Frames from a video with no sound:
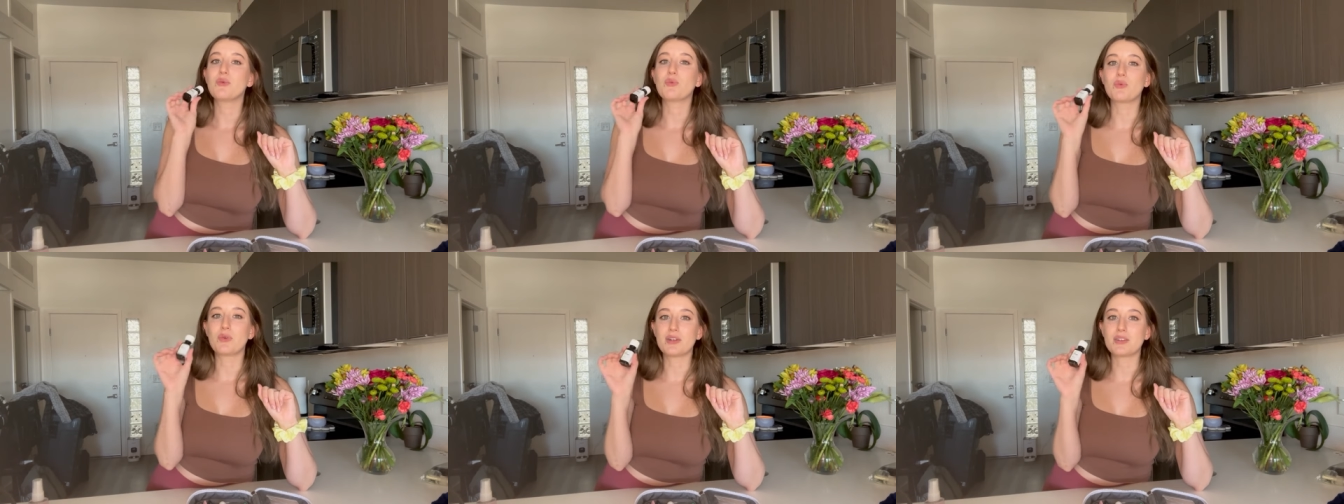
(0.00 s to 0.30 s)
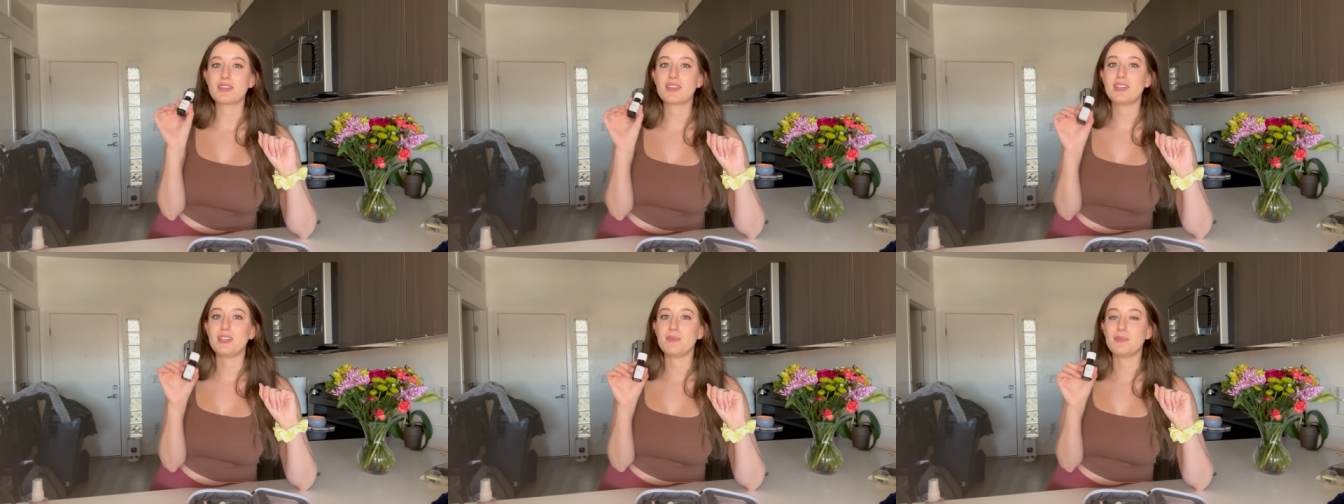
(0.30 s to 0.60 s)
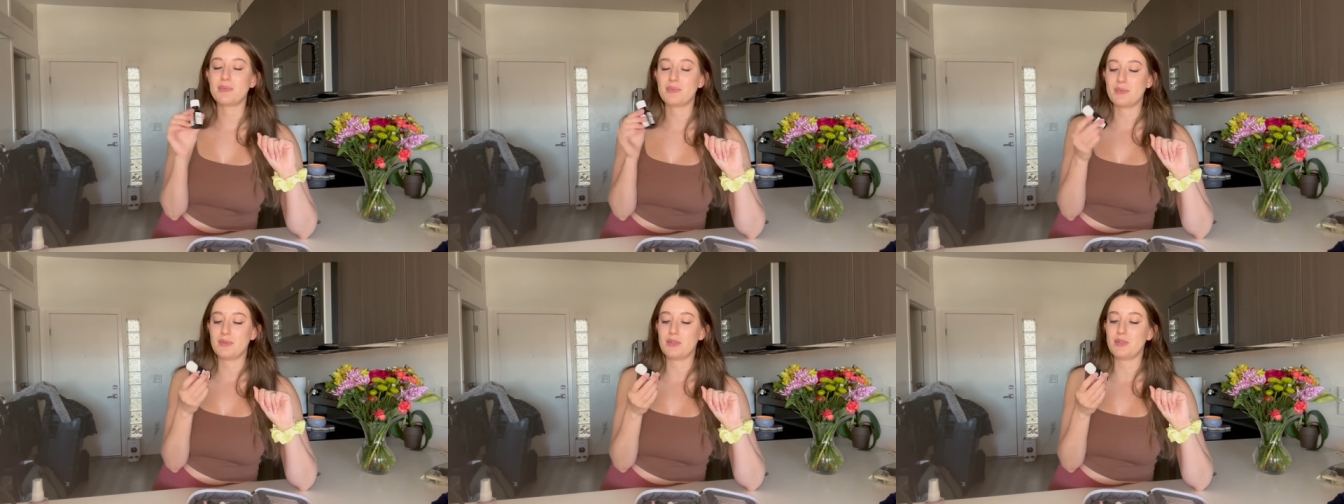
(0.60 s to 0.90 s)
Will
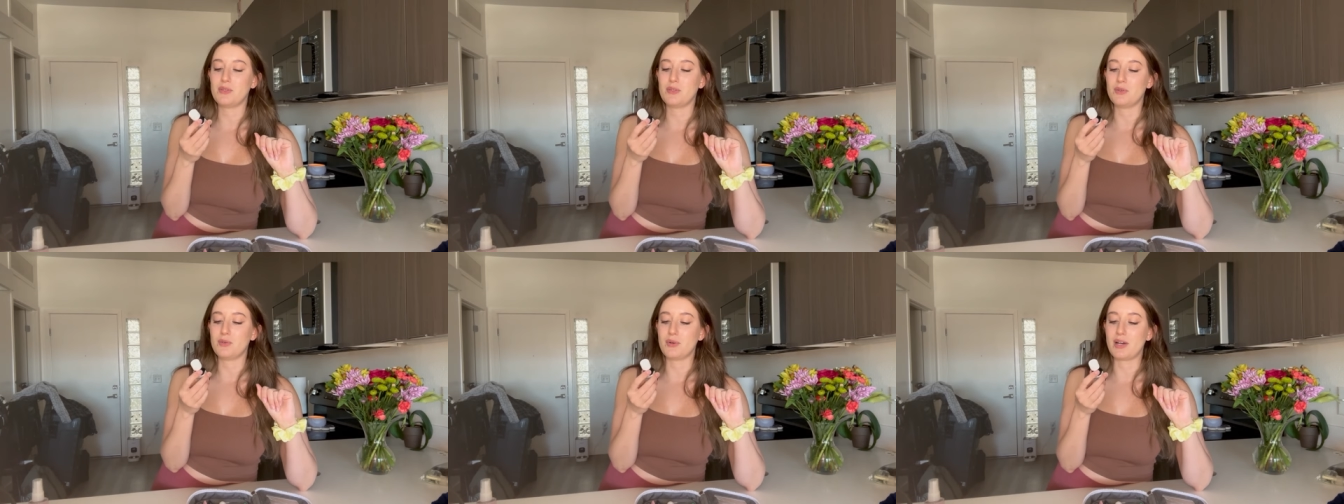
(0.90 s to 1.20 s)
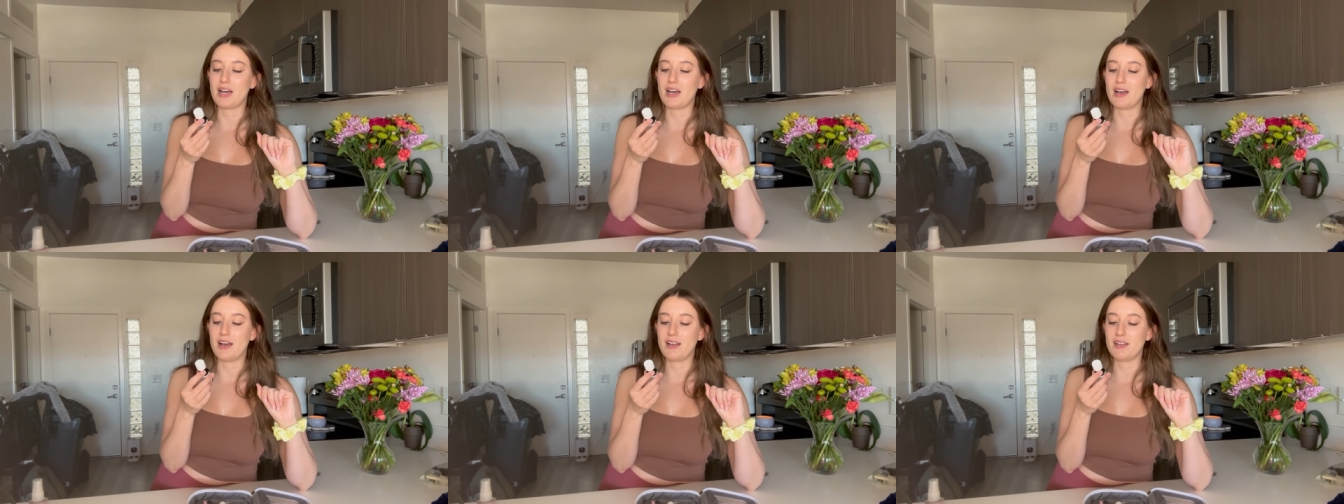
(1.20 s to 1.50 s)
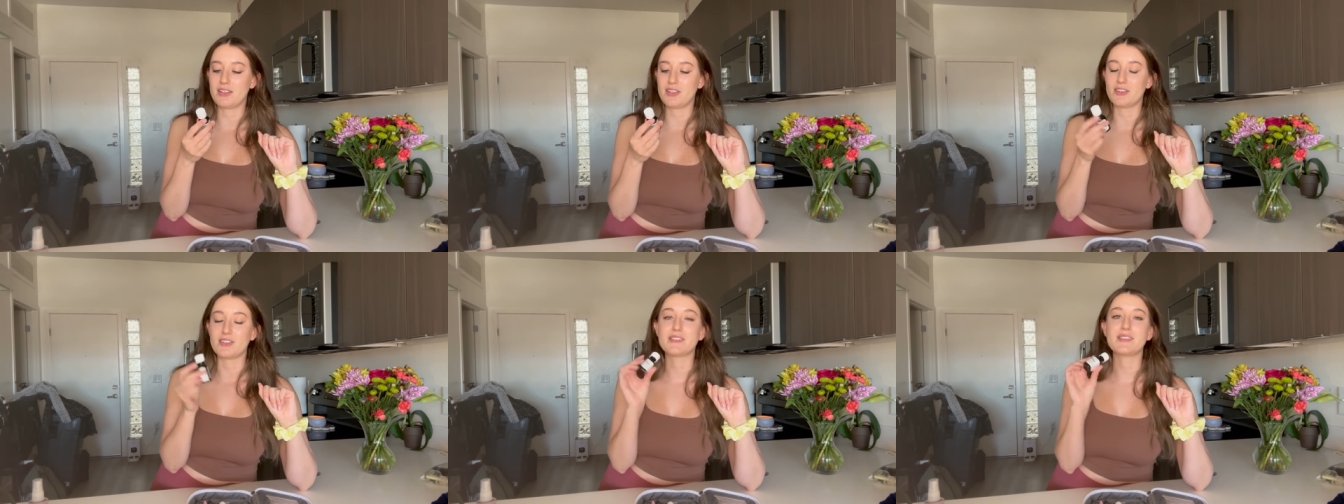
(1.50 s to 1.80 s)
keep you
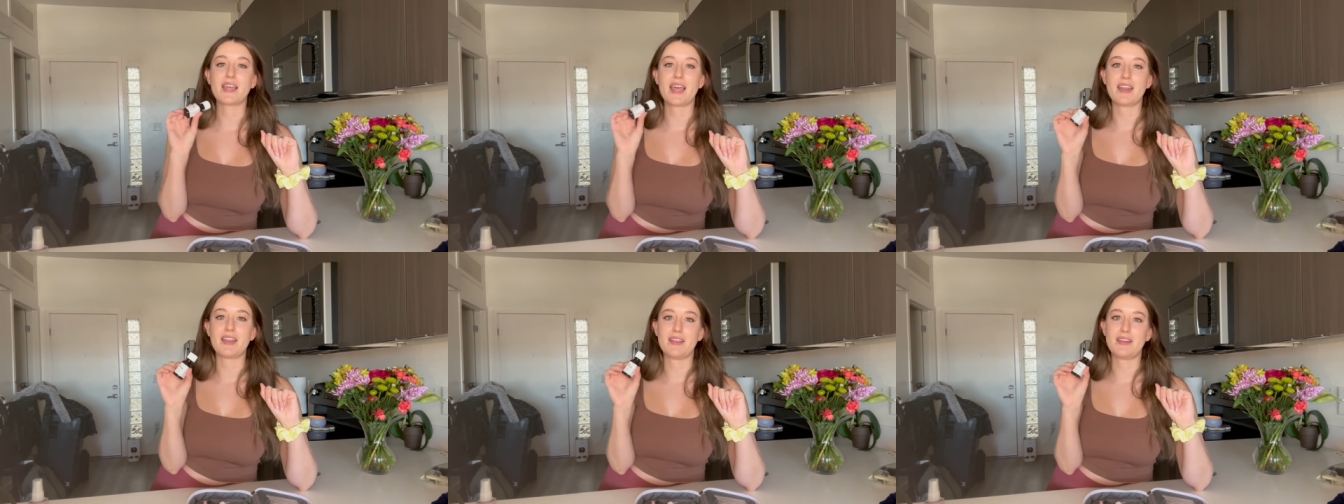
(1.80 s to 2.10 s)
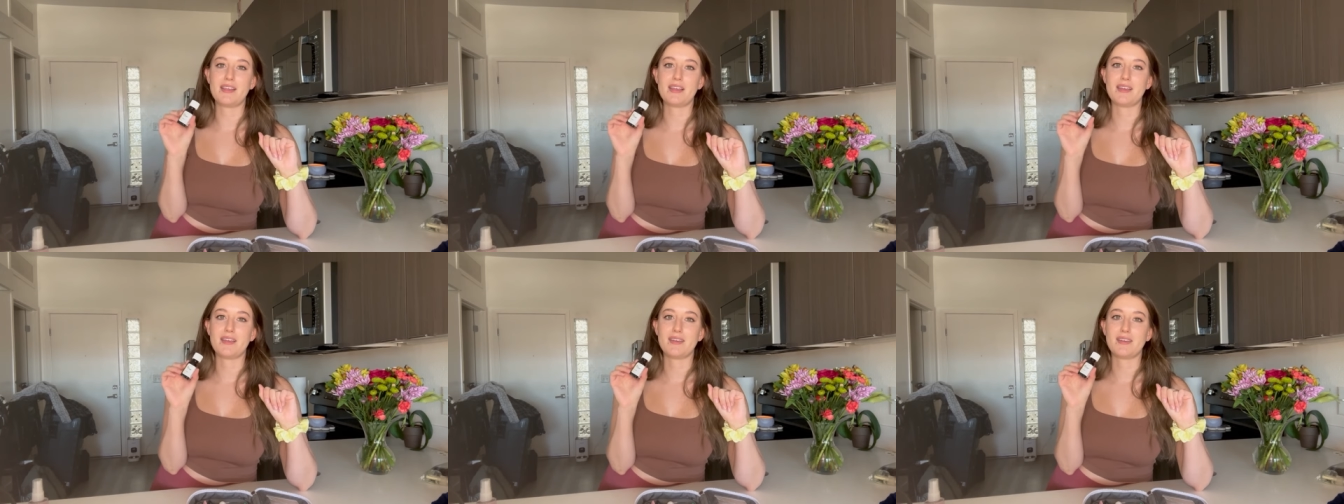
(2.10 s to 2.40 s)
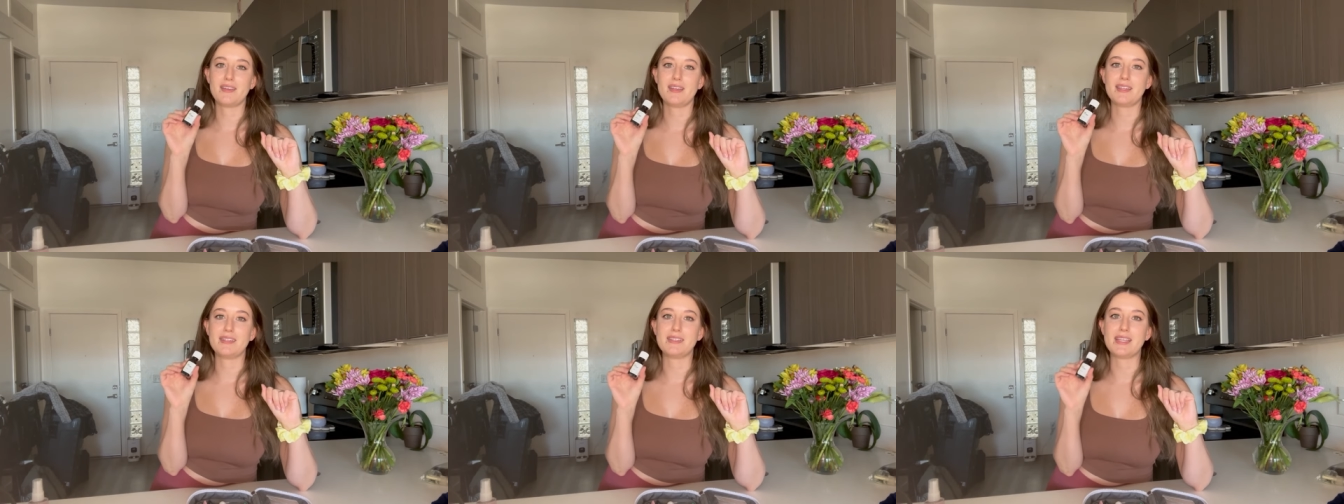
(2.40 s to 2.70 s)
your sanity
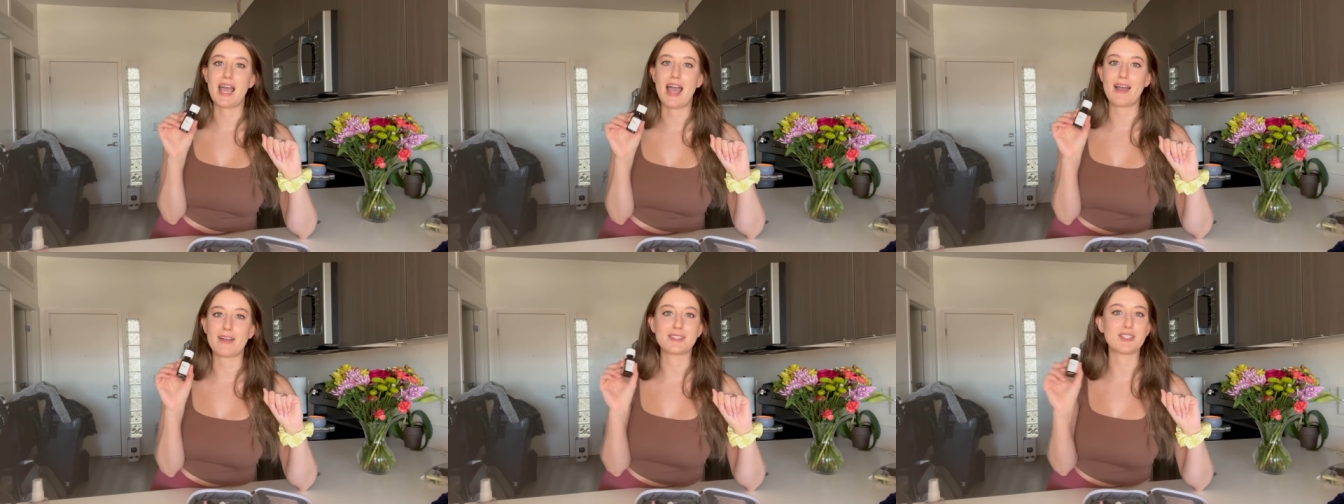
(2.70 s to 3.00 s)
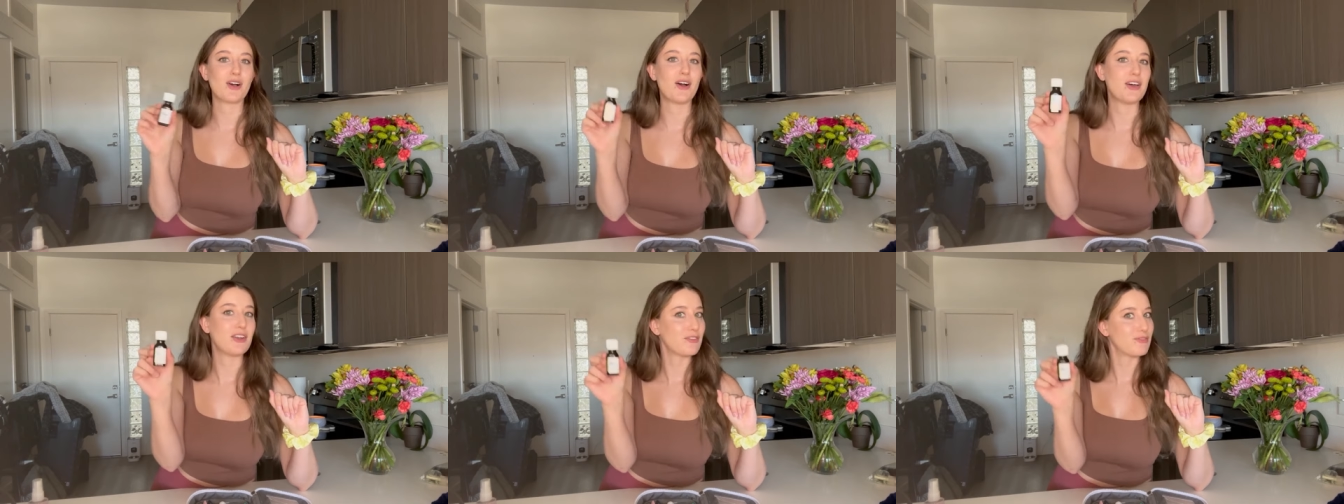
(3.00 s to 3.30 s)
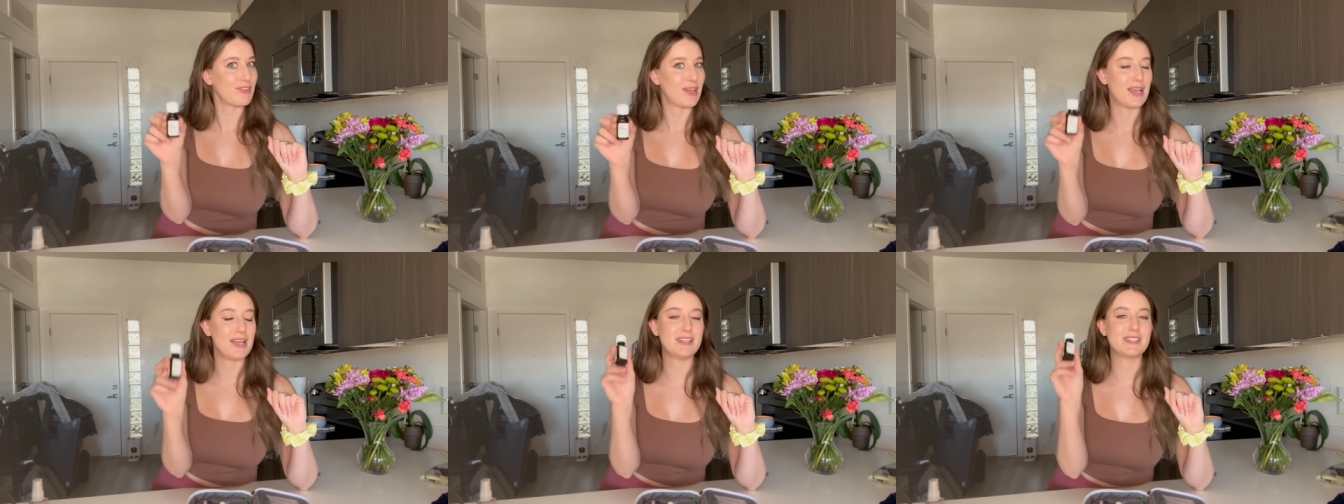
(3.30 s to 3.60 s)
intact on a
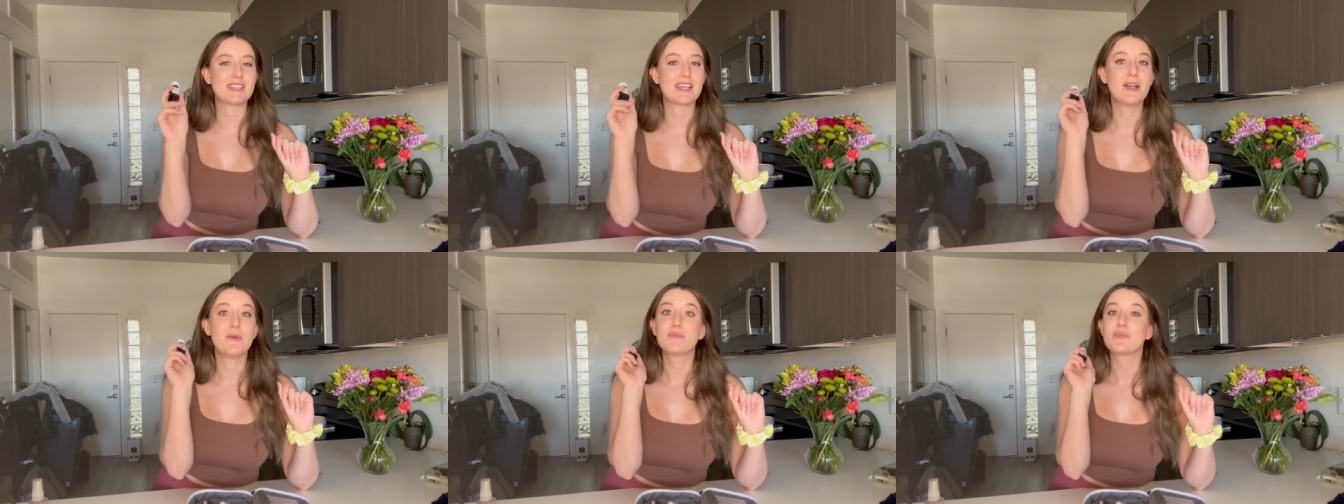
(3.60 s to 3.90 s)
flight.